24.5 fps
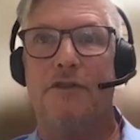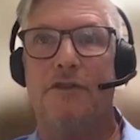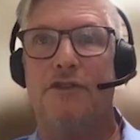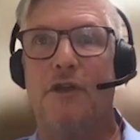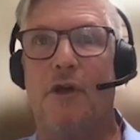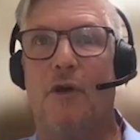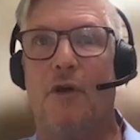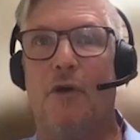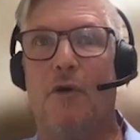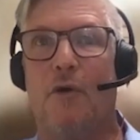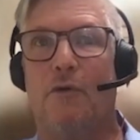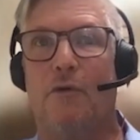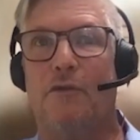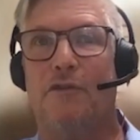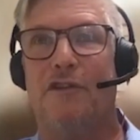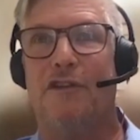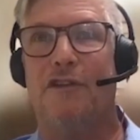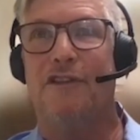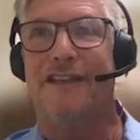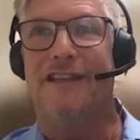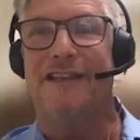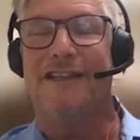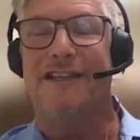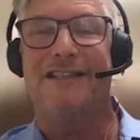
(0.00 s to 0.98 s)
So
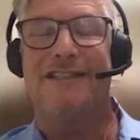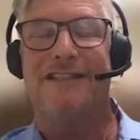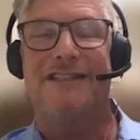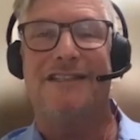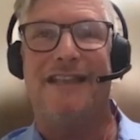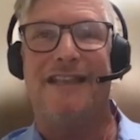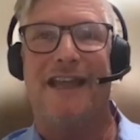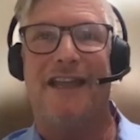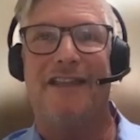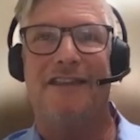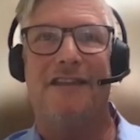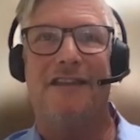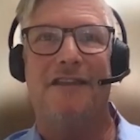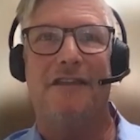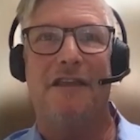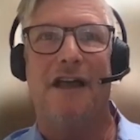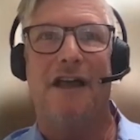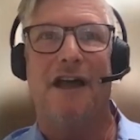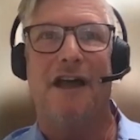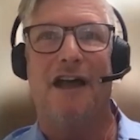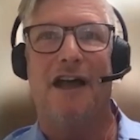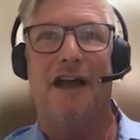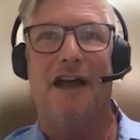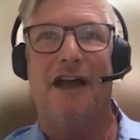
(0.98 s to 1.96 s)
to the extent
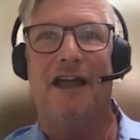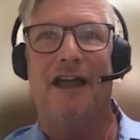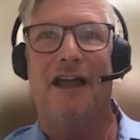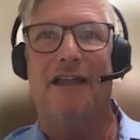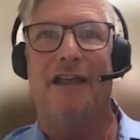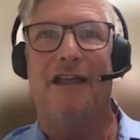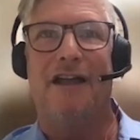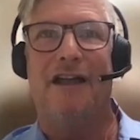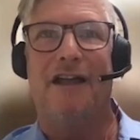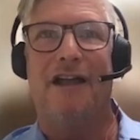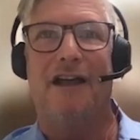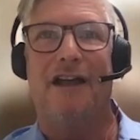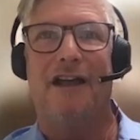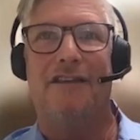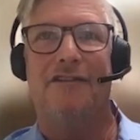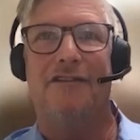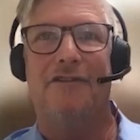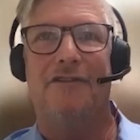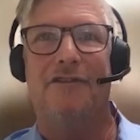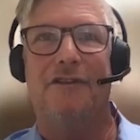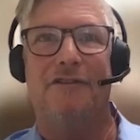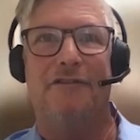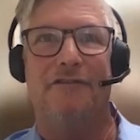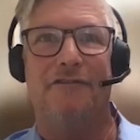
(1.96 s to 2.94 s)
to
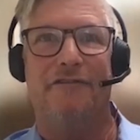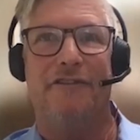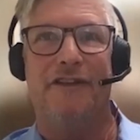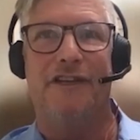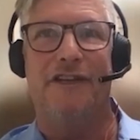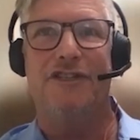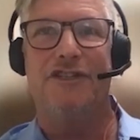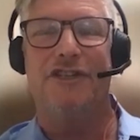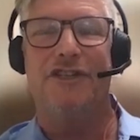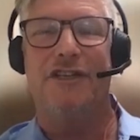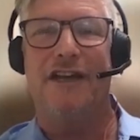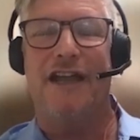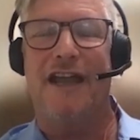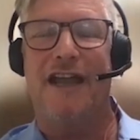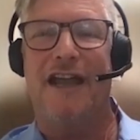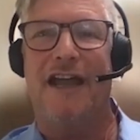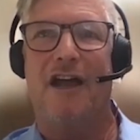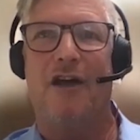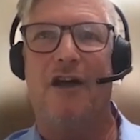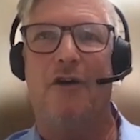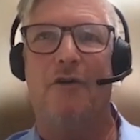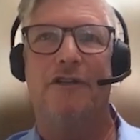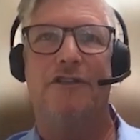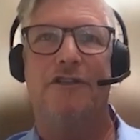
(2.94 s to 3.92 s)
envision
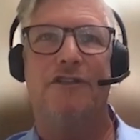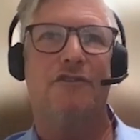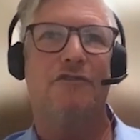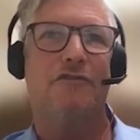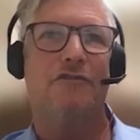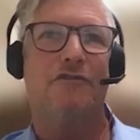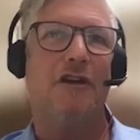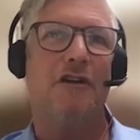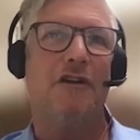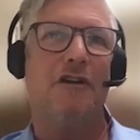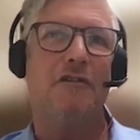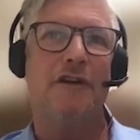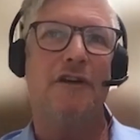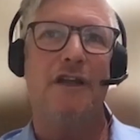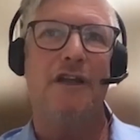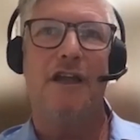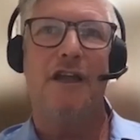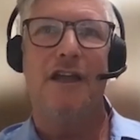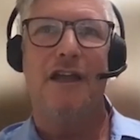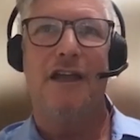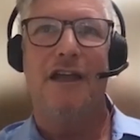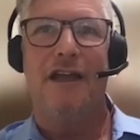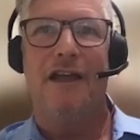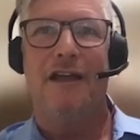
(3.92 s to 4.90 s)
how it's grown,
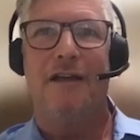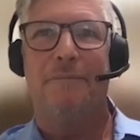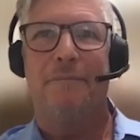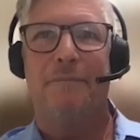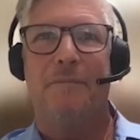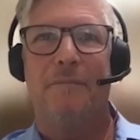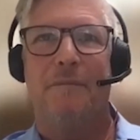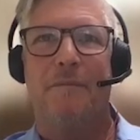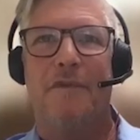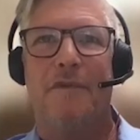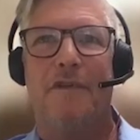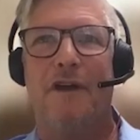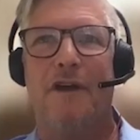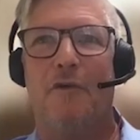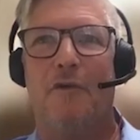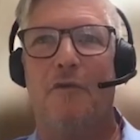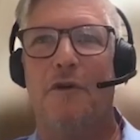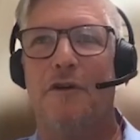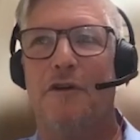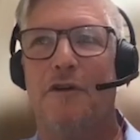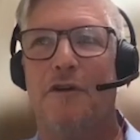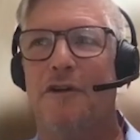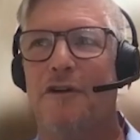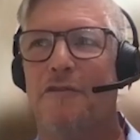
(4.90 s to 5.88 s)

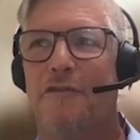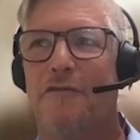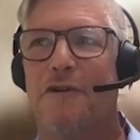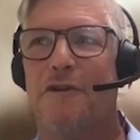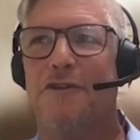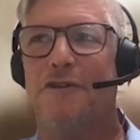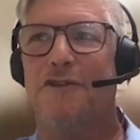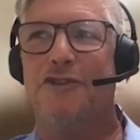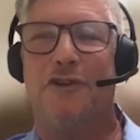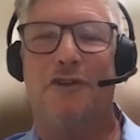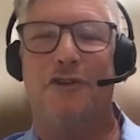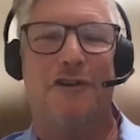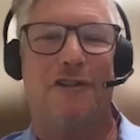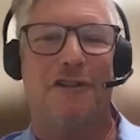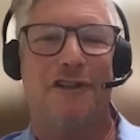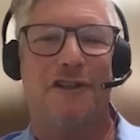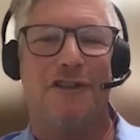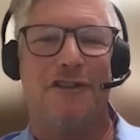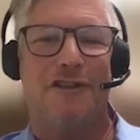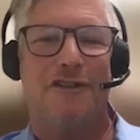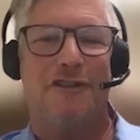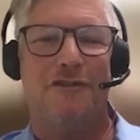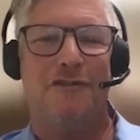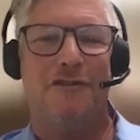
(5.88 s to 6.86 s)
we're
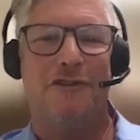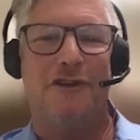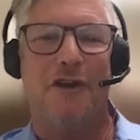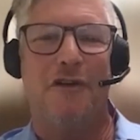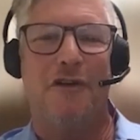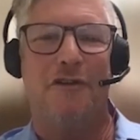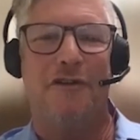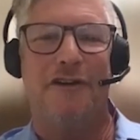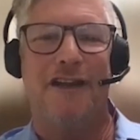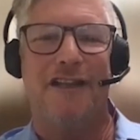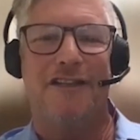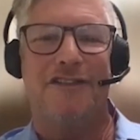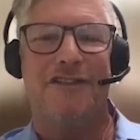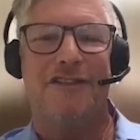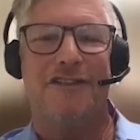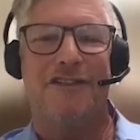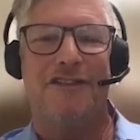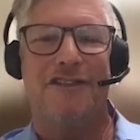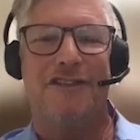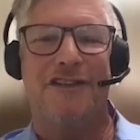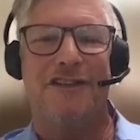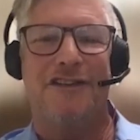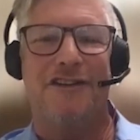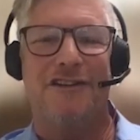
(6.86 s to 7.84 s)
journalists who don't
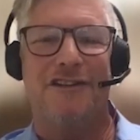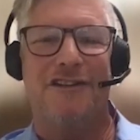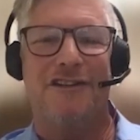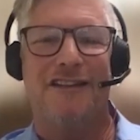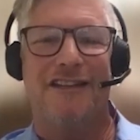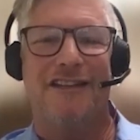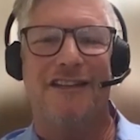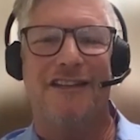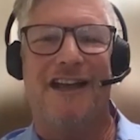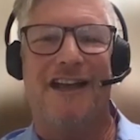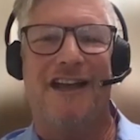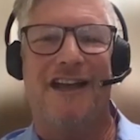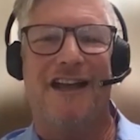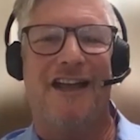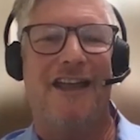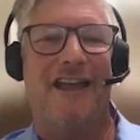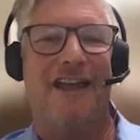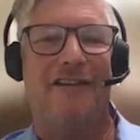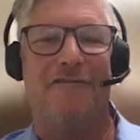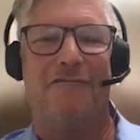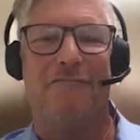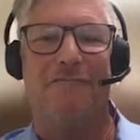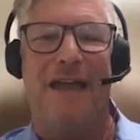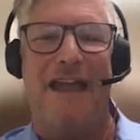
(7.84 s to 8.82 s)
necessarily
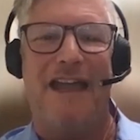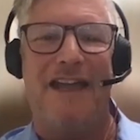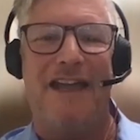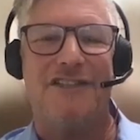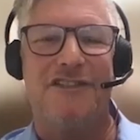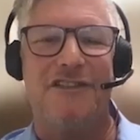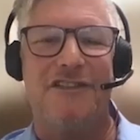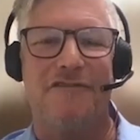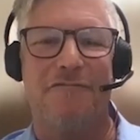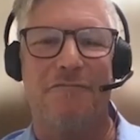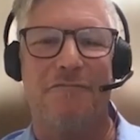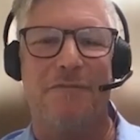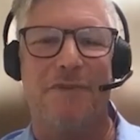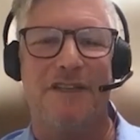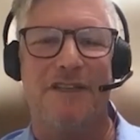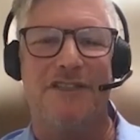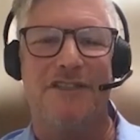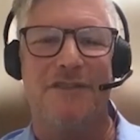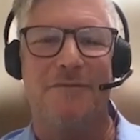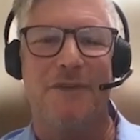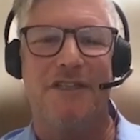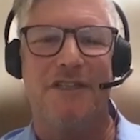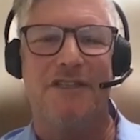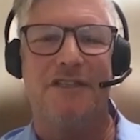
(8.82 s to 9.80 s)
have massive
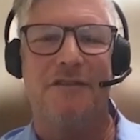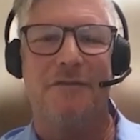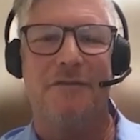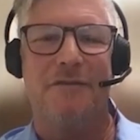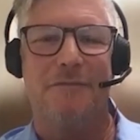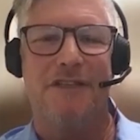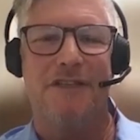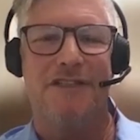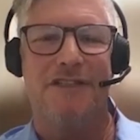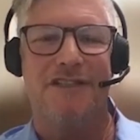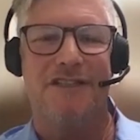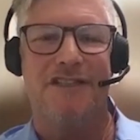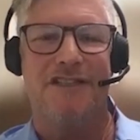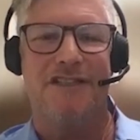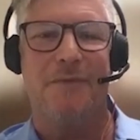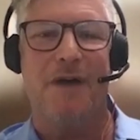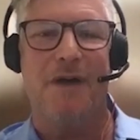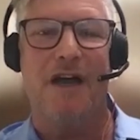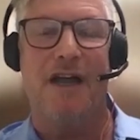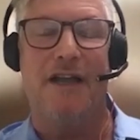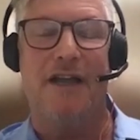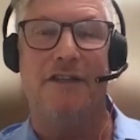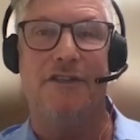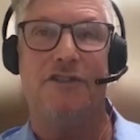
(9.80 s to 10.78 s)
business
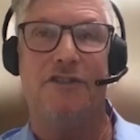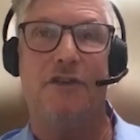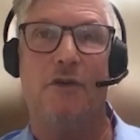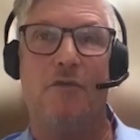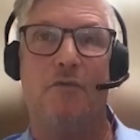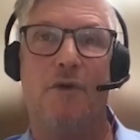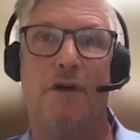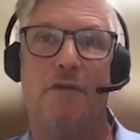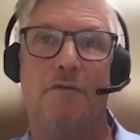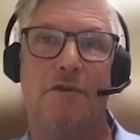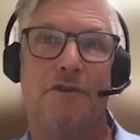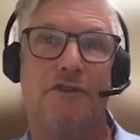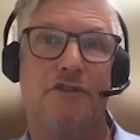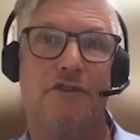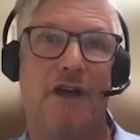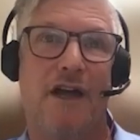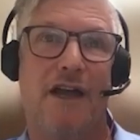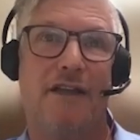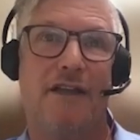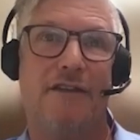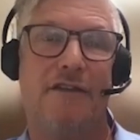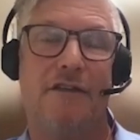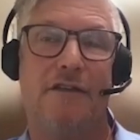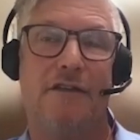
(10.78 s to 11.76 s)
minds. So what we're
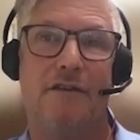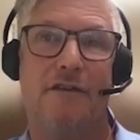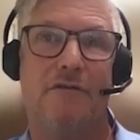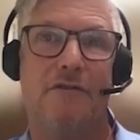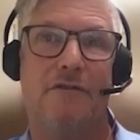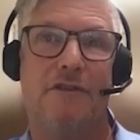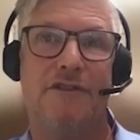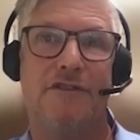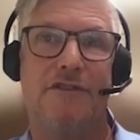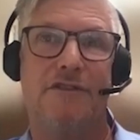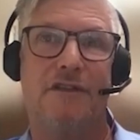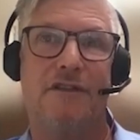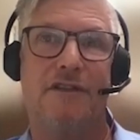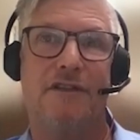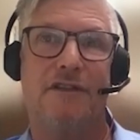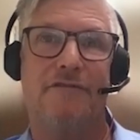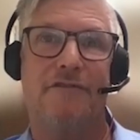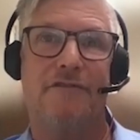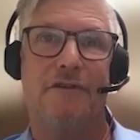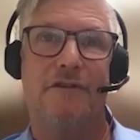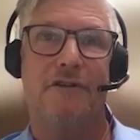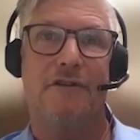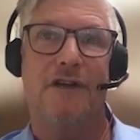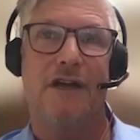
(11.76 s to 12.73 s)
trying to do is
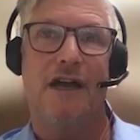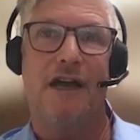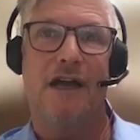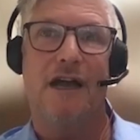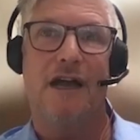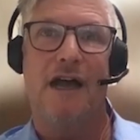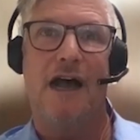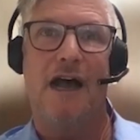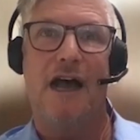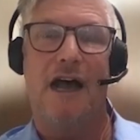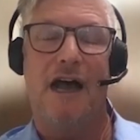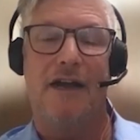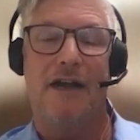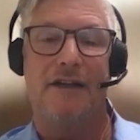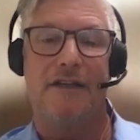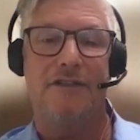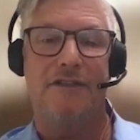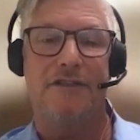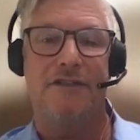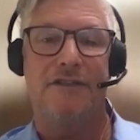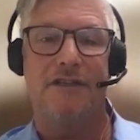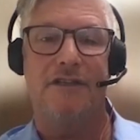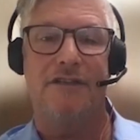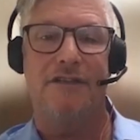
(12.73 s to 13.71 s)
deliver
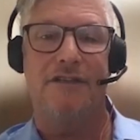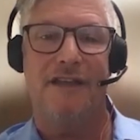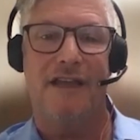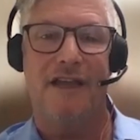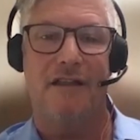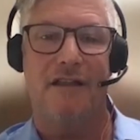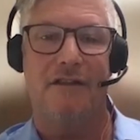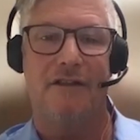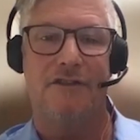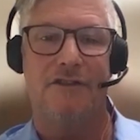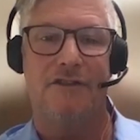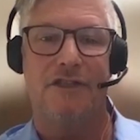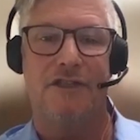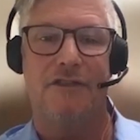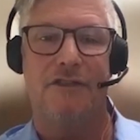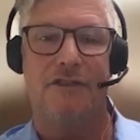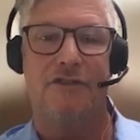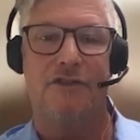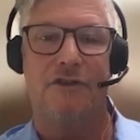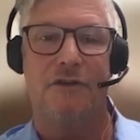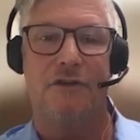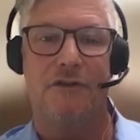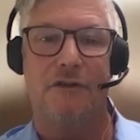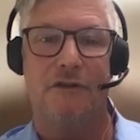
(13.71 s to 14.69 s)
honest, intelligent
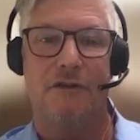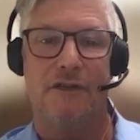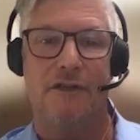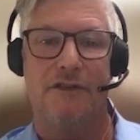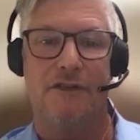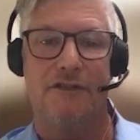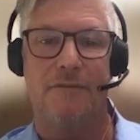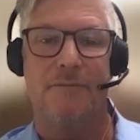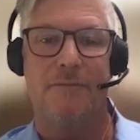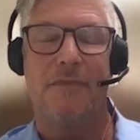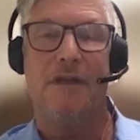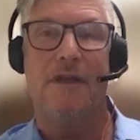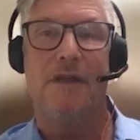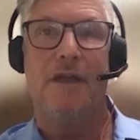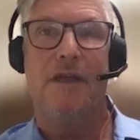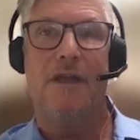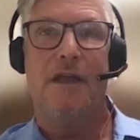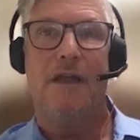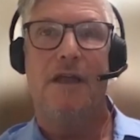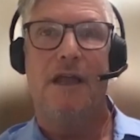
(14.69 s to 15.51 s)
journalism,